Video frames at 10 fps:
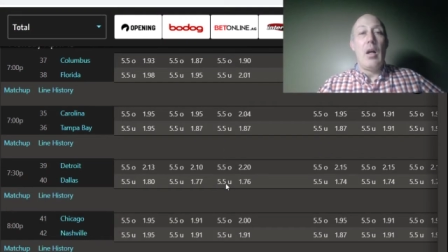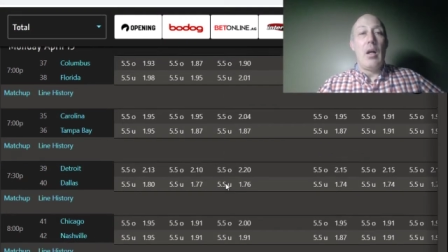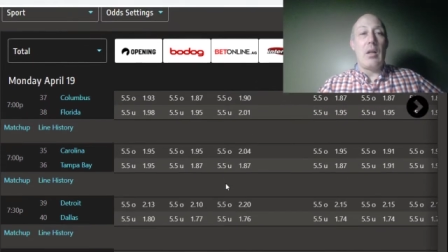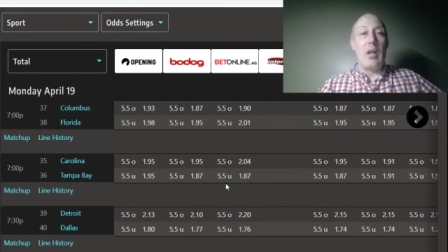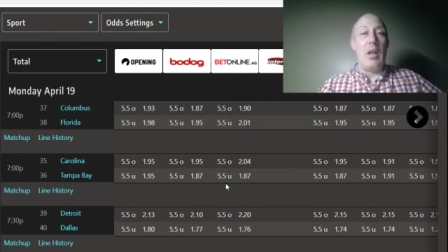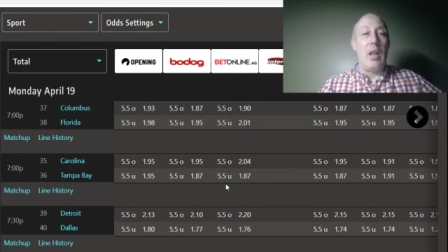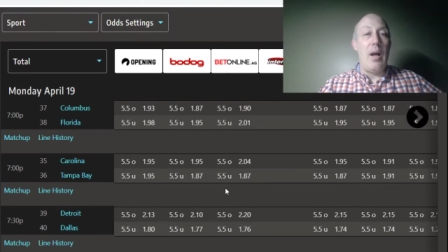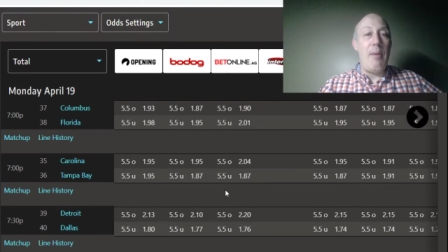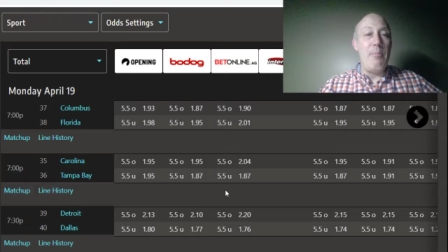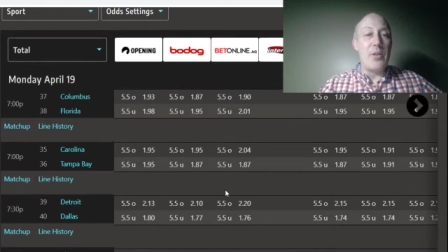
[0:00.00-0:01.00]

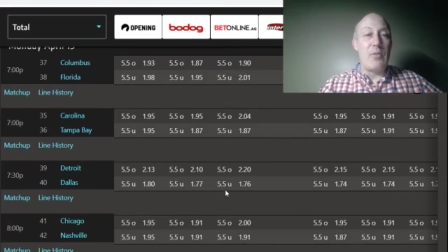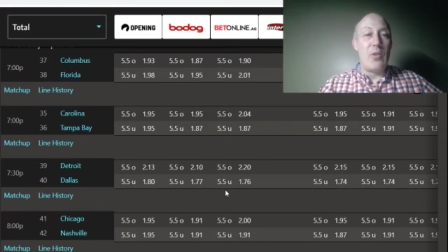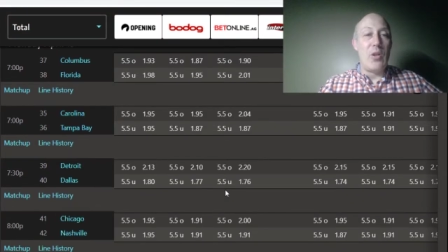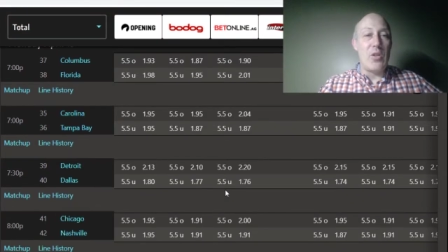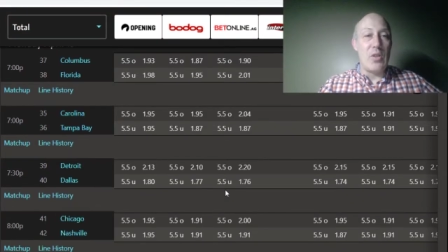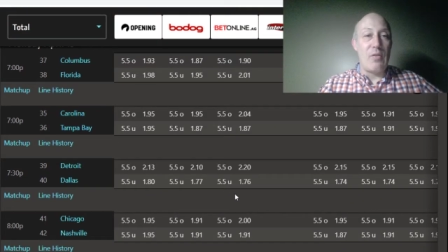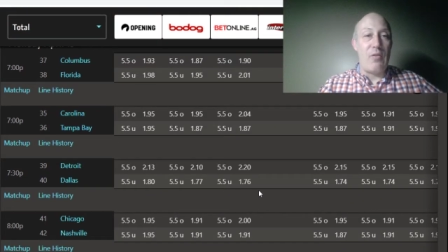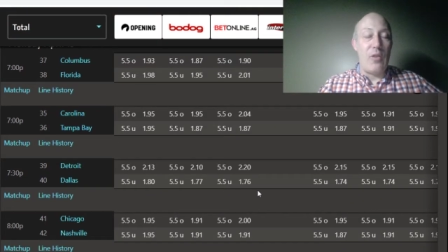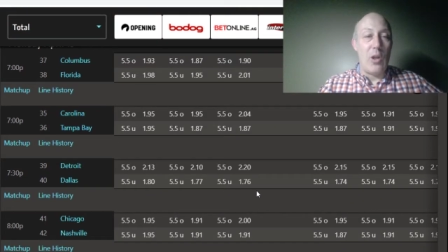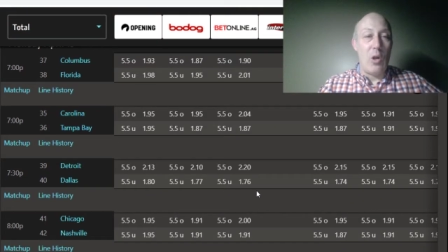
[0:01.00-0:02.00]
Columbus versus
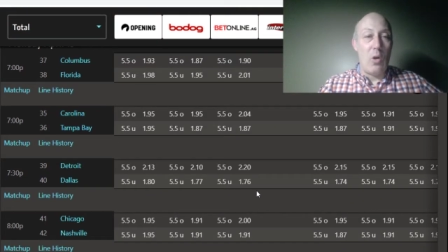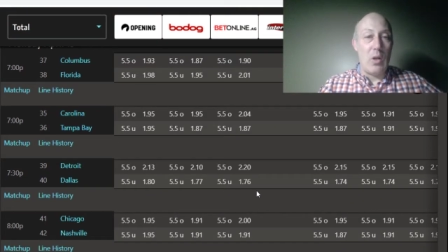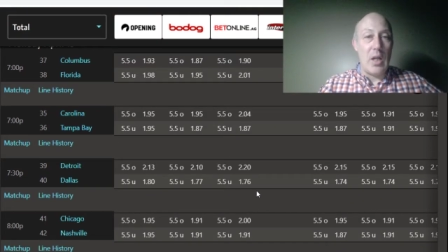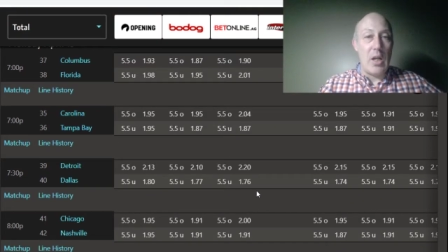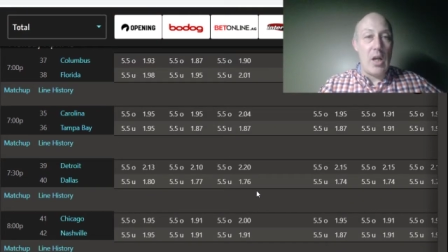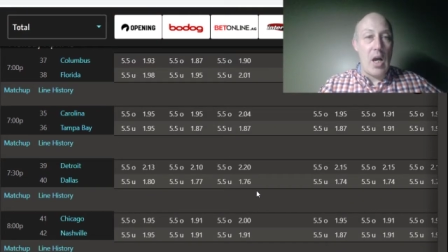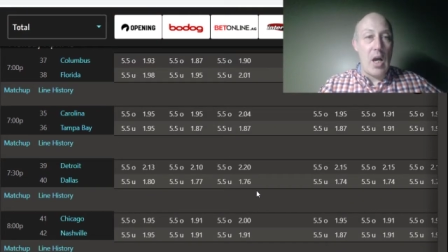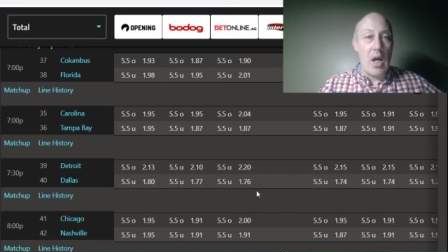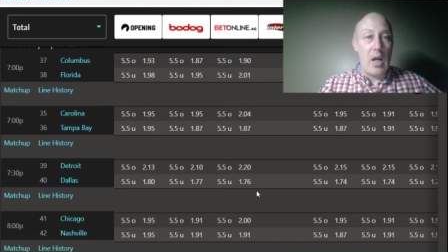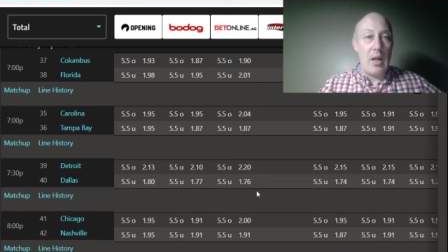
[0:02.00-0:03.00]
Florida.
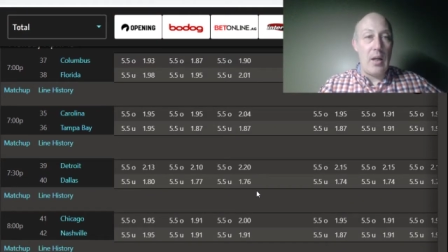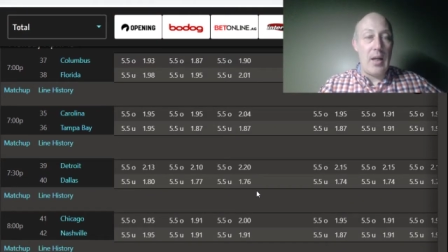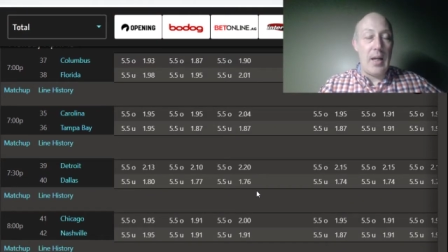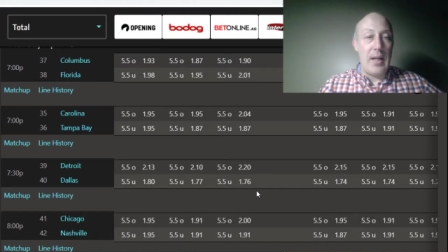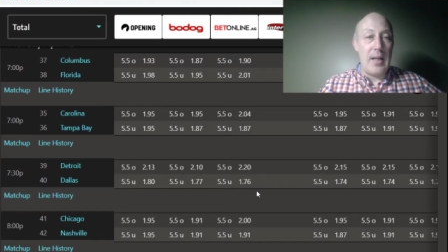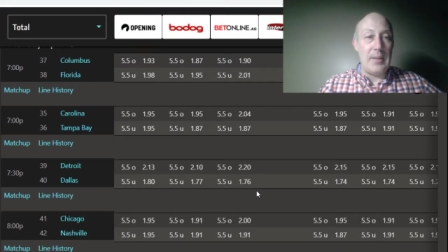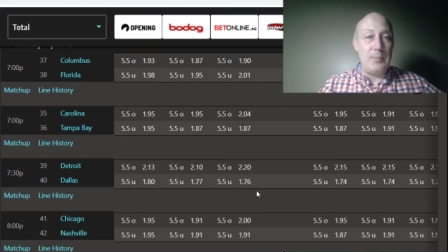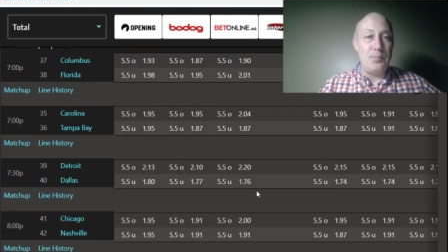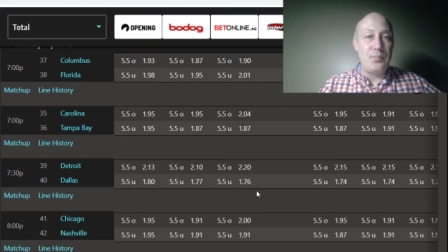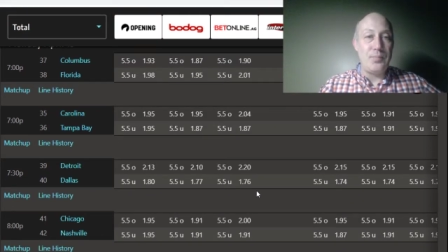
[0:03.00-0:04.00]
I
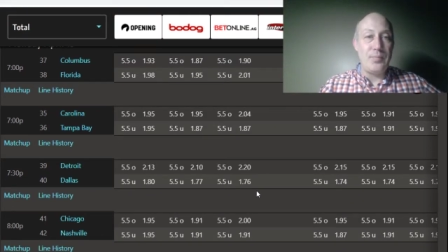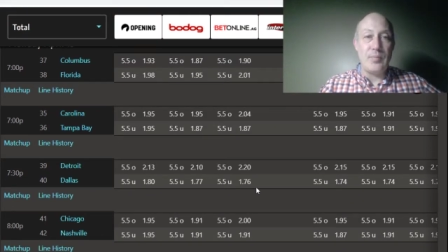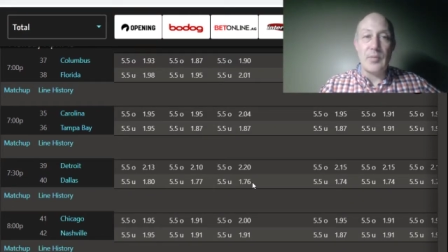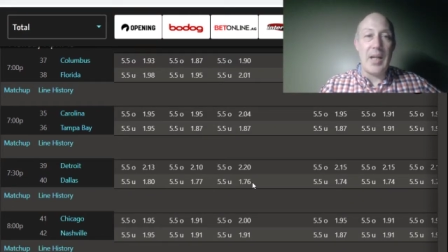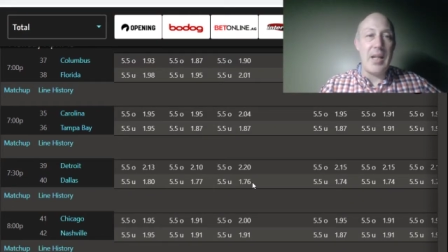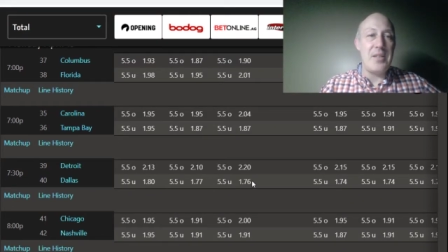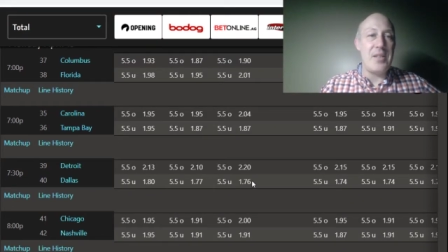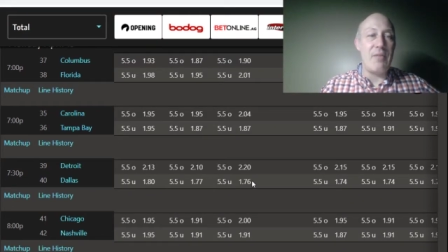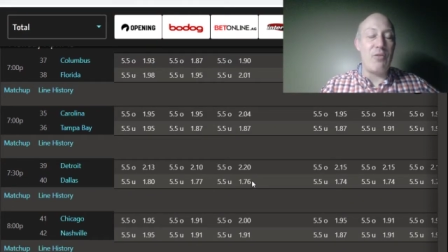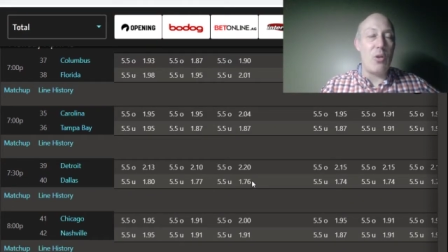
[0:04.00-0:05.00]
got to
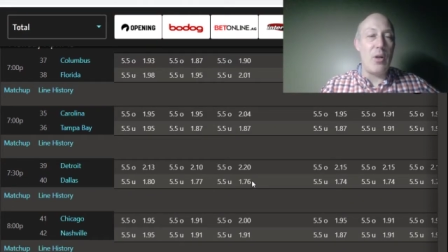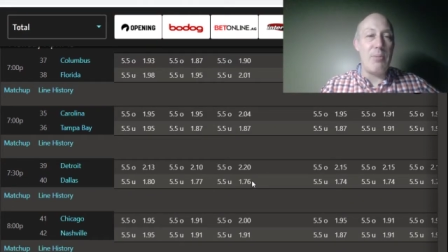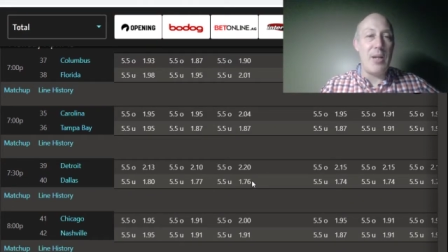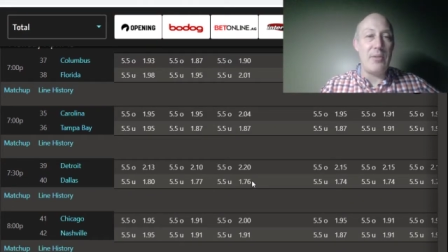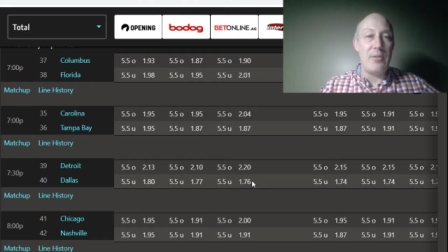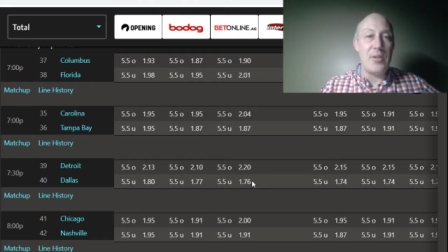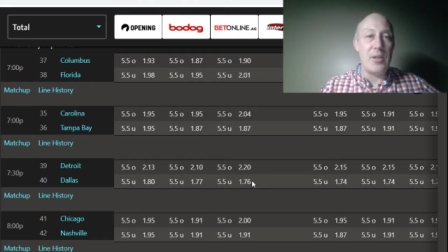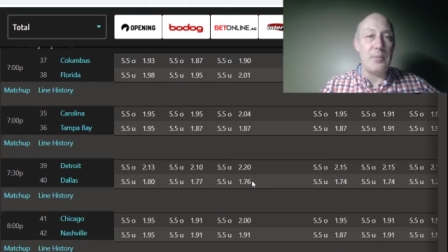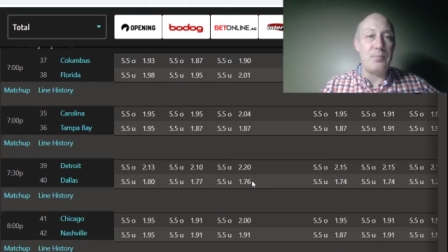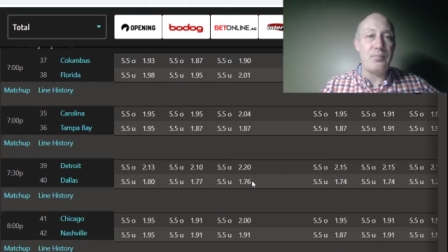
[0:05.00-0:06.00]
take Florida Panthers
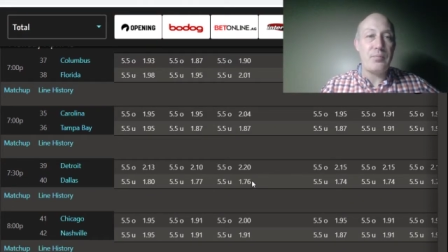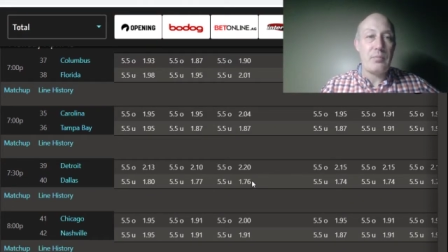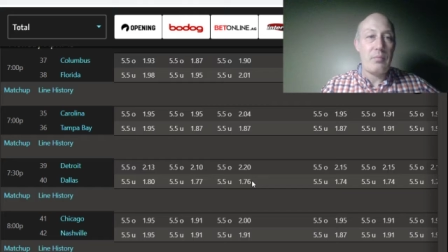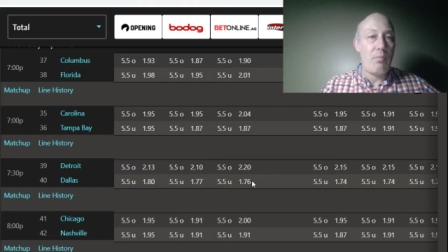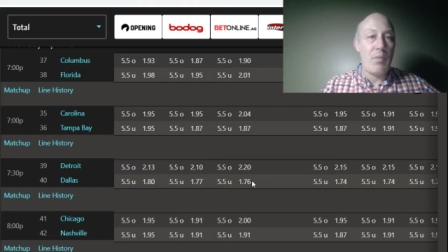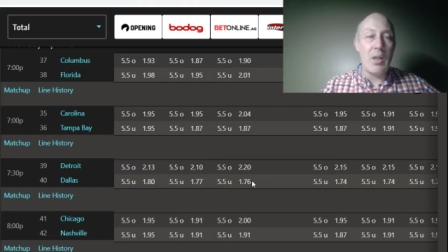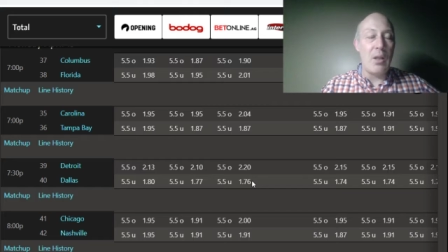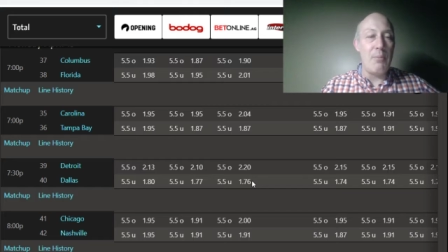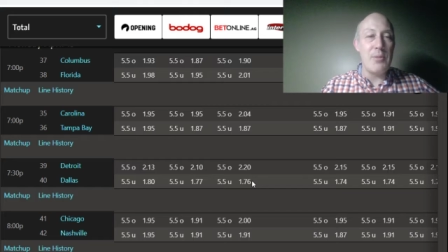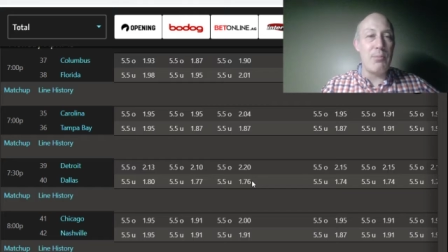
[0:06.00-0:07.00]
here.
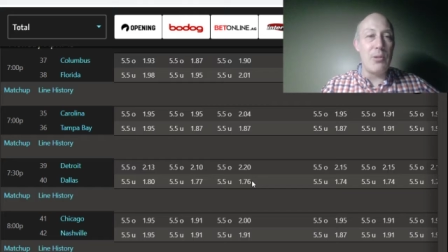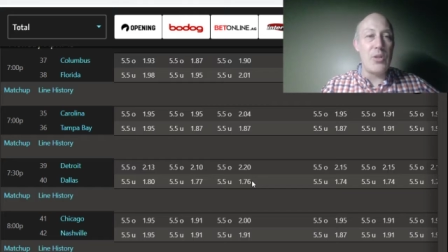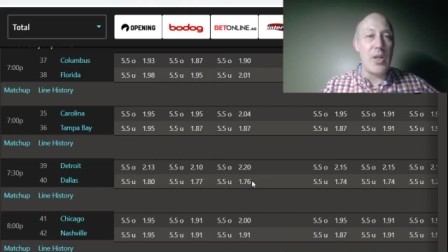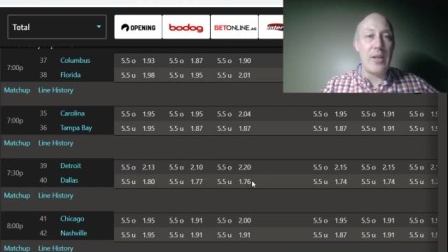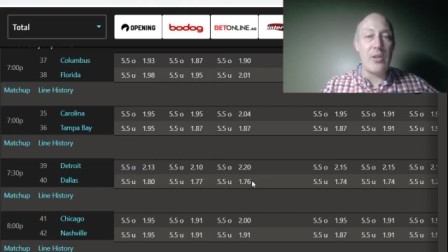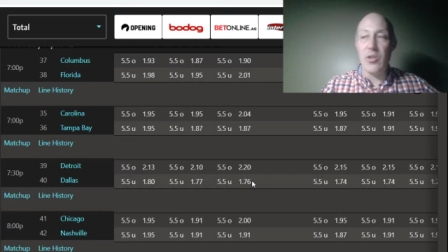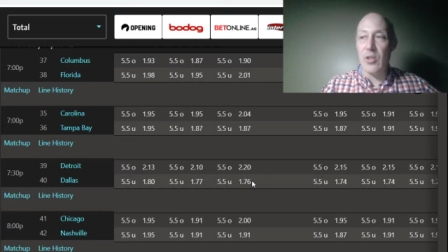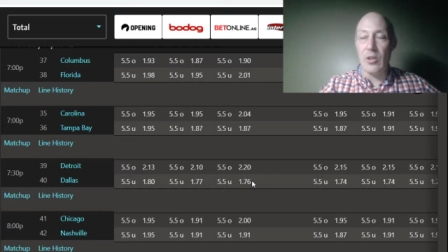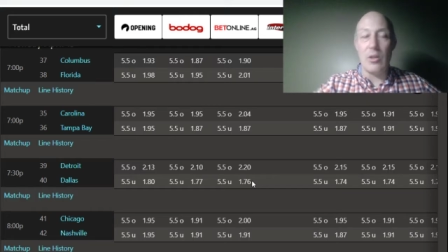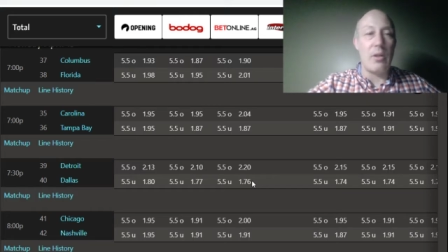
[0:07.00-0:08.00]
Columbus Blue Jackets
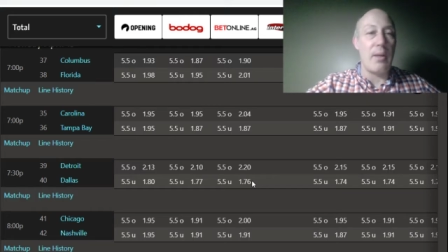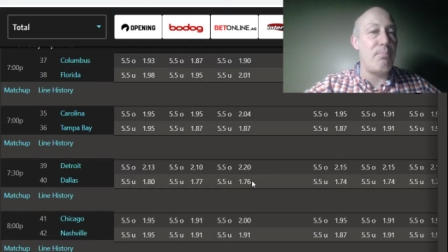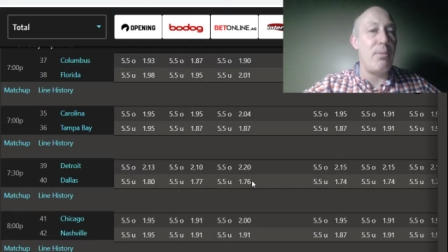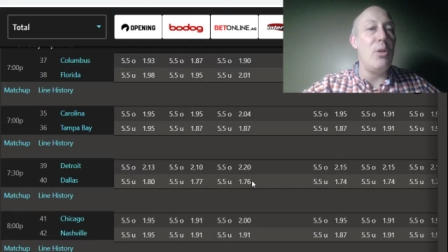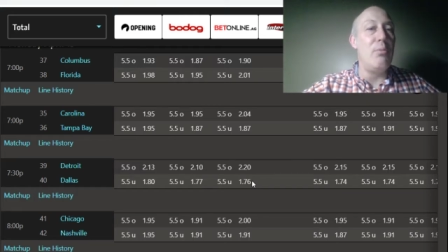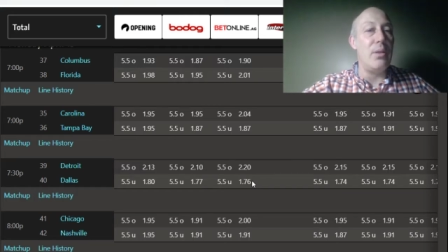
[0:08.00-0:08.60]
just look like poop.